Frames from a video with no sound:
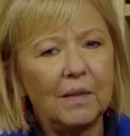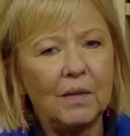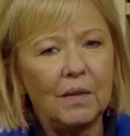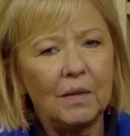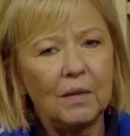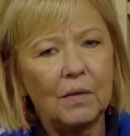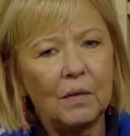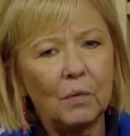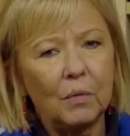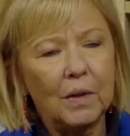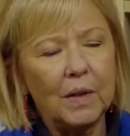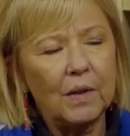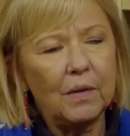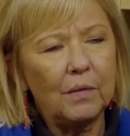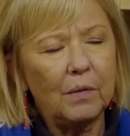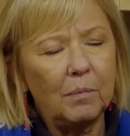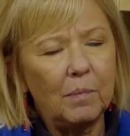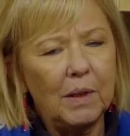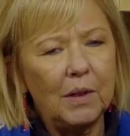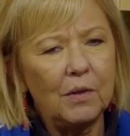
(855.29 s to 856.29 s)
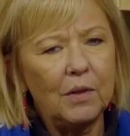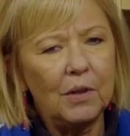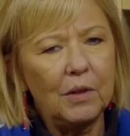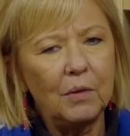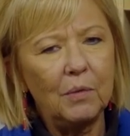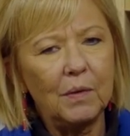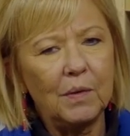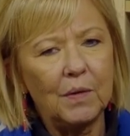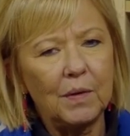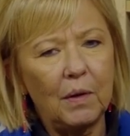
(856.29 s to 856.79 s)
It's the stories for me
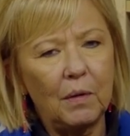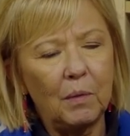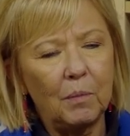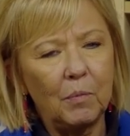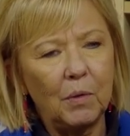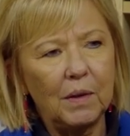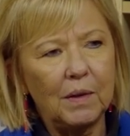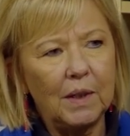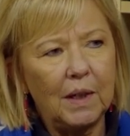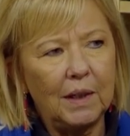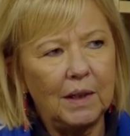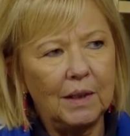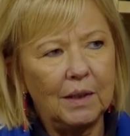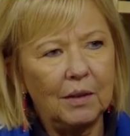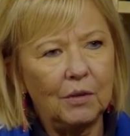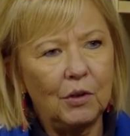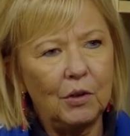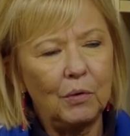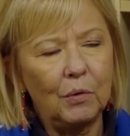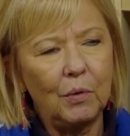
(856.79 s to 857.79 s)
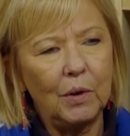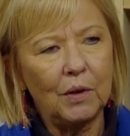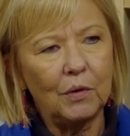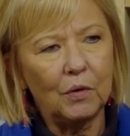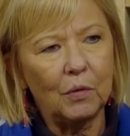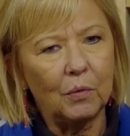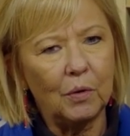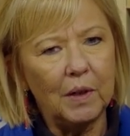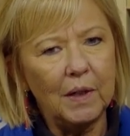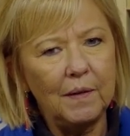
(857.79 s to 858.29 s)
too. And so I'm going to tell you 2 quick
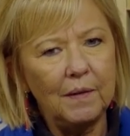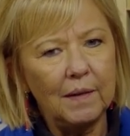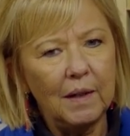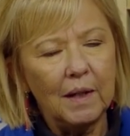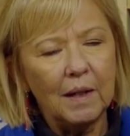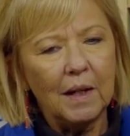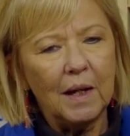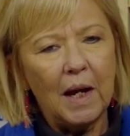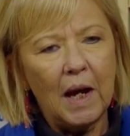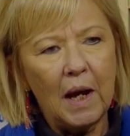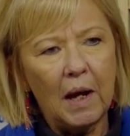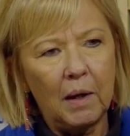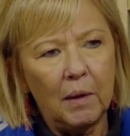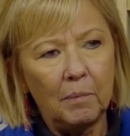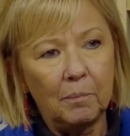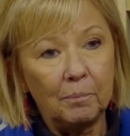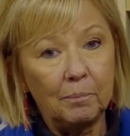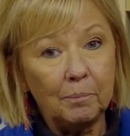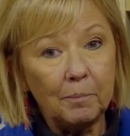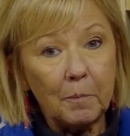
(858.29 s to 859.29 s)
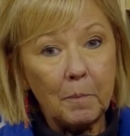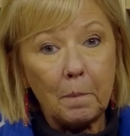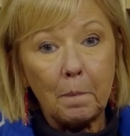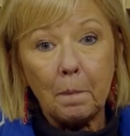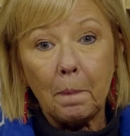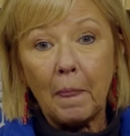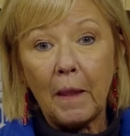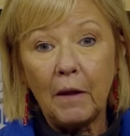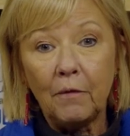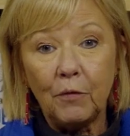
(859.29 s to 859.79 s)
stories.
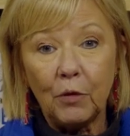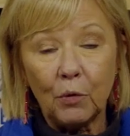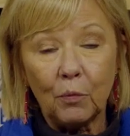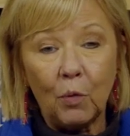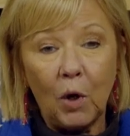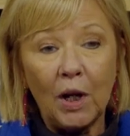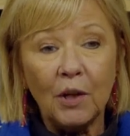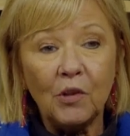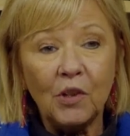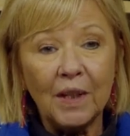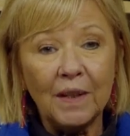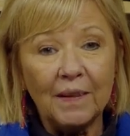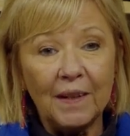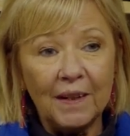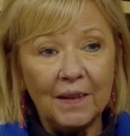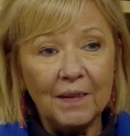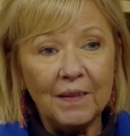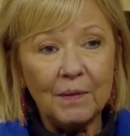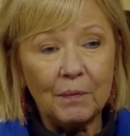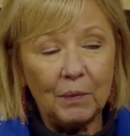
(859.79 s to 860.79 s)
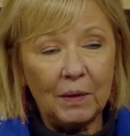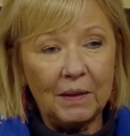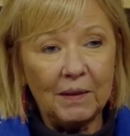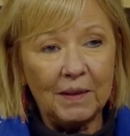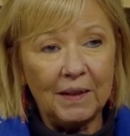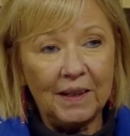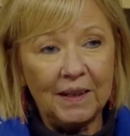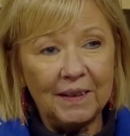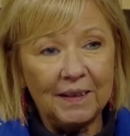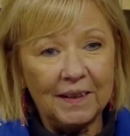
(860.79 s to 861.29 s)
If you're watching this
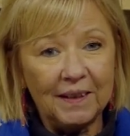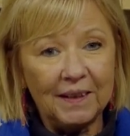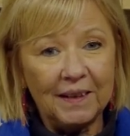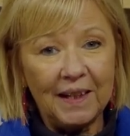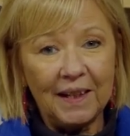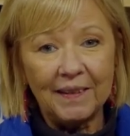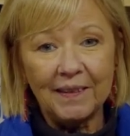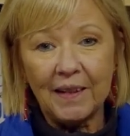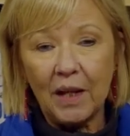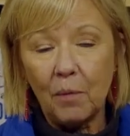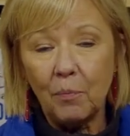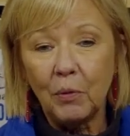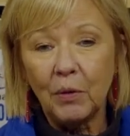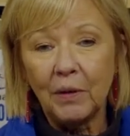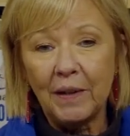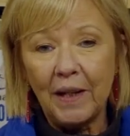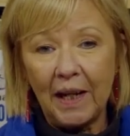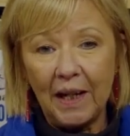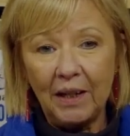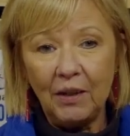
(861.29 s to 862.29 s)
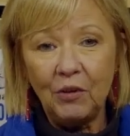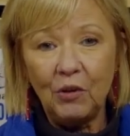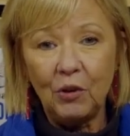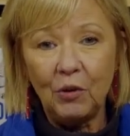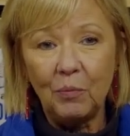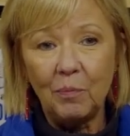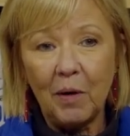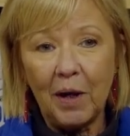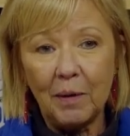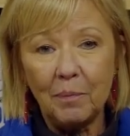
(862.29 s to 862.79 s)
in the next couple of days,
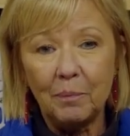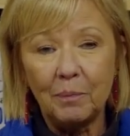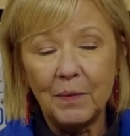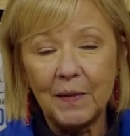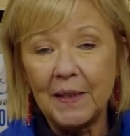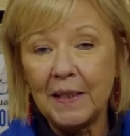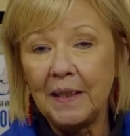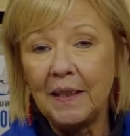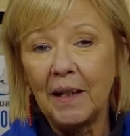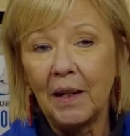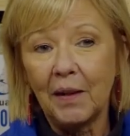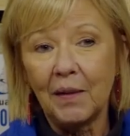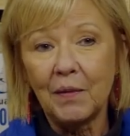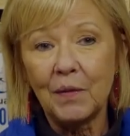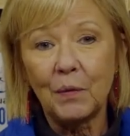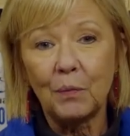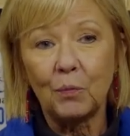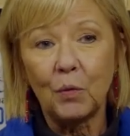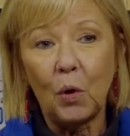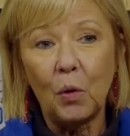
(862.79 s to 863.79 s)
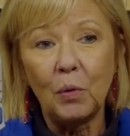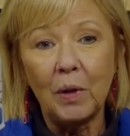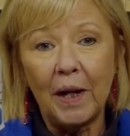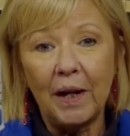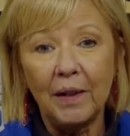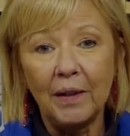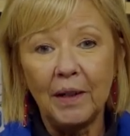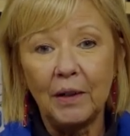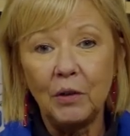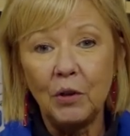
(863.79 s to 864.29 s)
you might see us roll
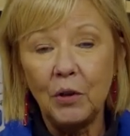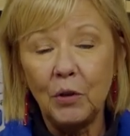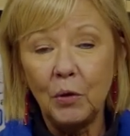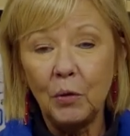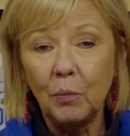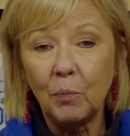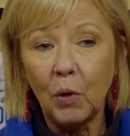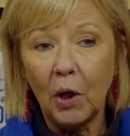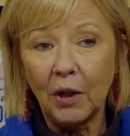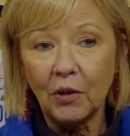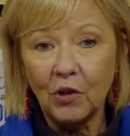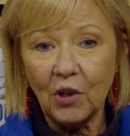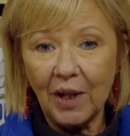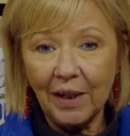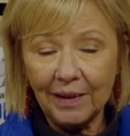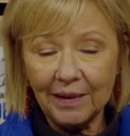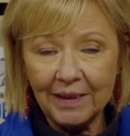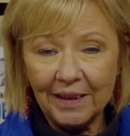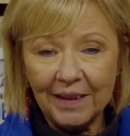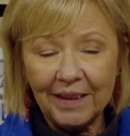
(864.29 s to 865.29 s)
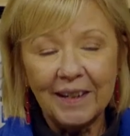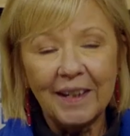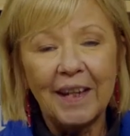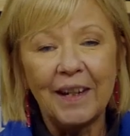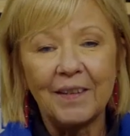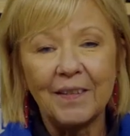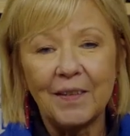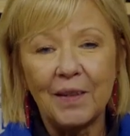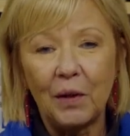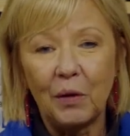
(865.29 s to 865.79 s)
out a new project.
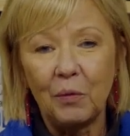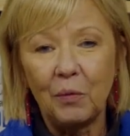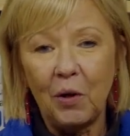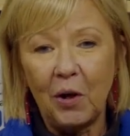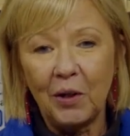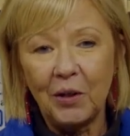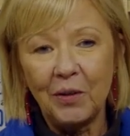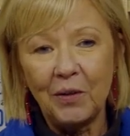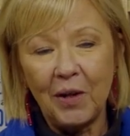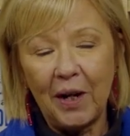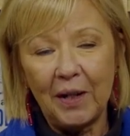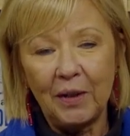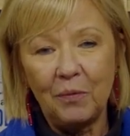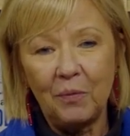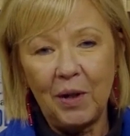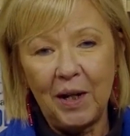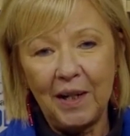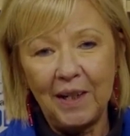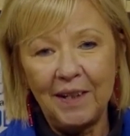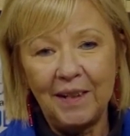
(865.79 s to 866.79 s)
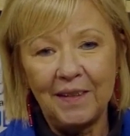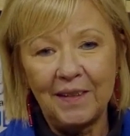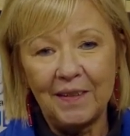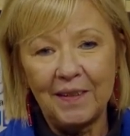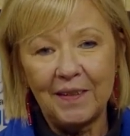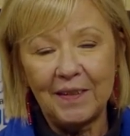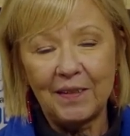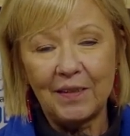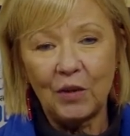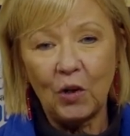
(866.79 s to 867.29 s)
And so our United Way
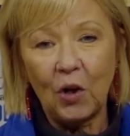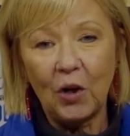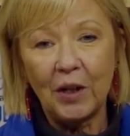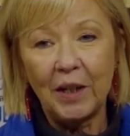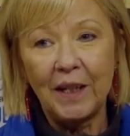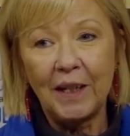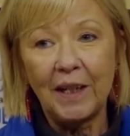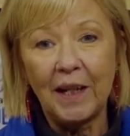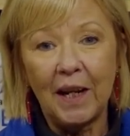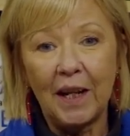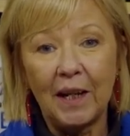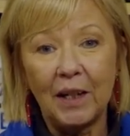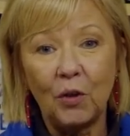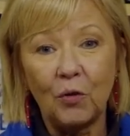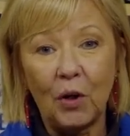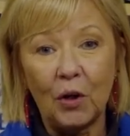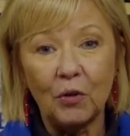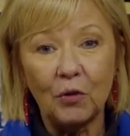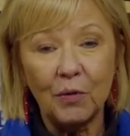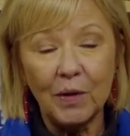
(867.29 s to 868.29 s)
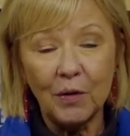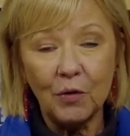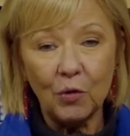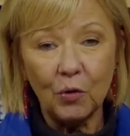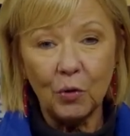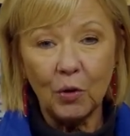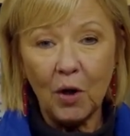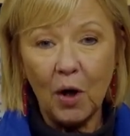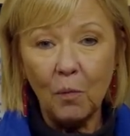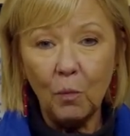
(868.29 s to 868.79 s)
is starting a grocery
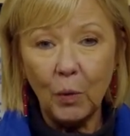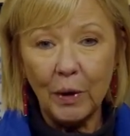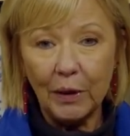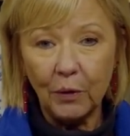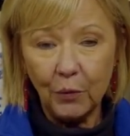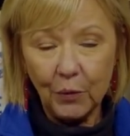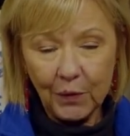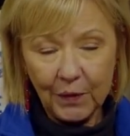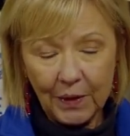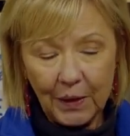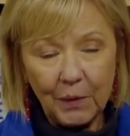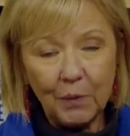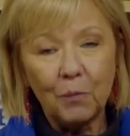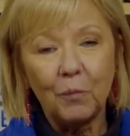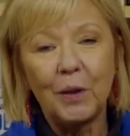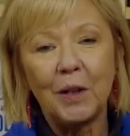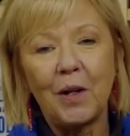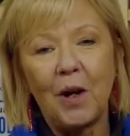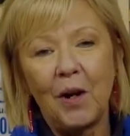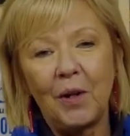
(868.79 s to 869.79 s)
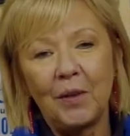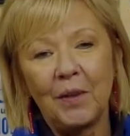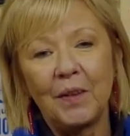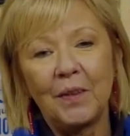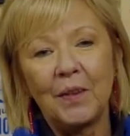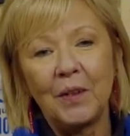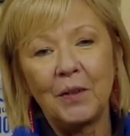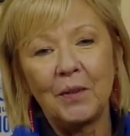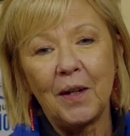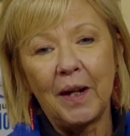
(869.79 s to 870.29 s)
store on wheels. We call
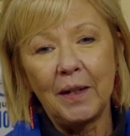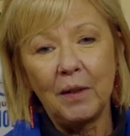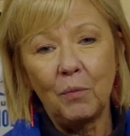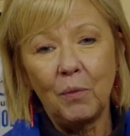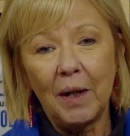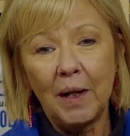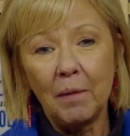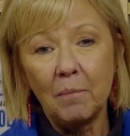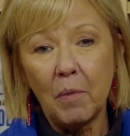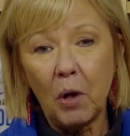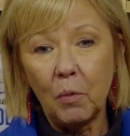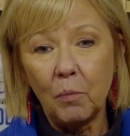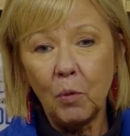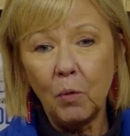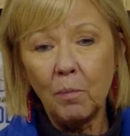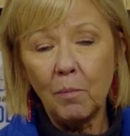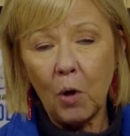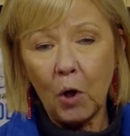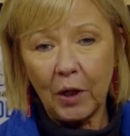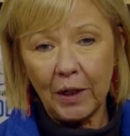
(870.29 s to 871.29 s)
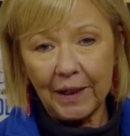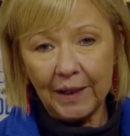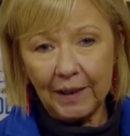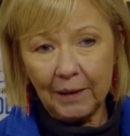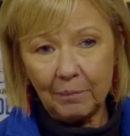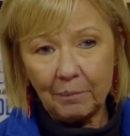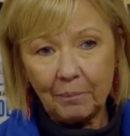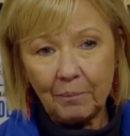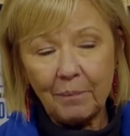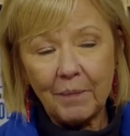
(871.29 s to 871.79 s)
it the United Way Mobile
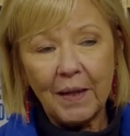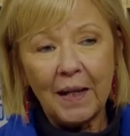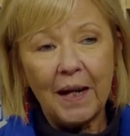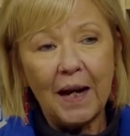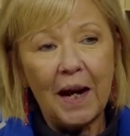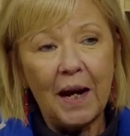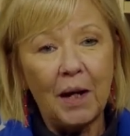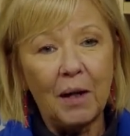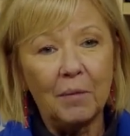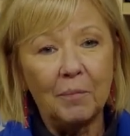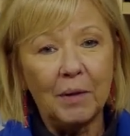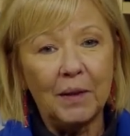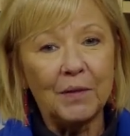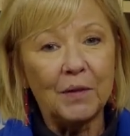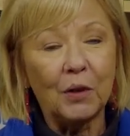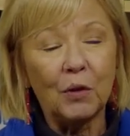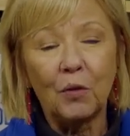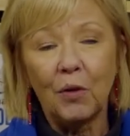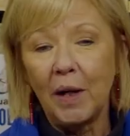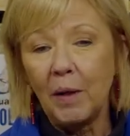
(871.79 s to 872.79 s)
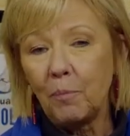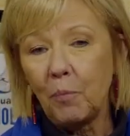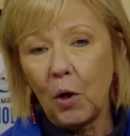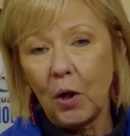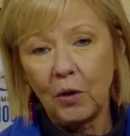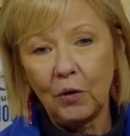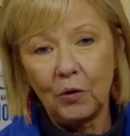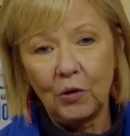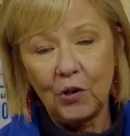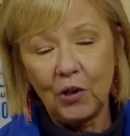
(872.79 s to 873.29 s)
Market. It's a great
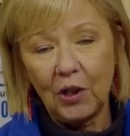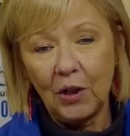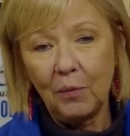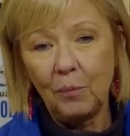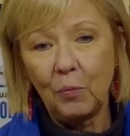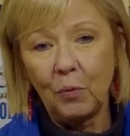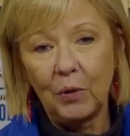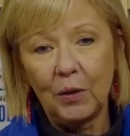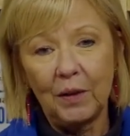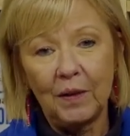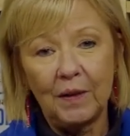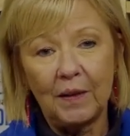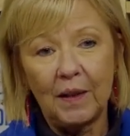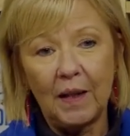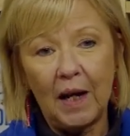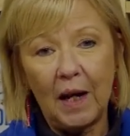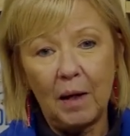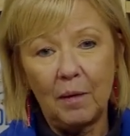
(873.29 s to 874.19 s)
partnership with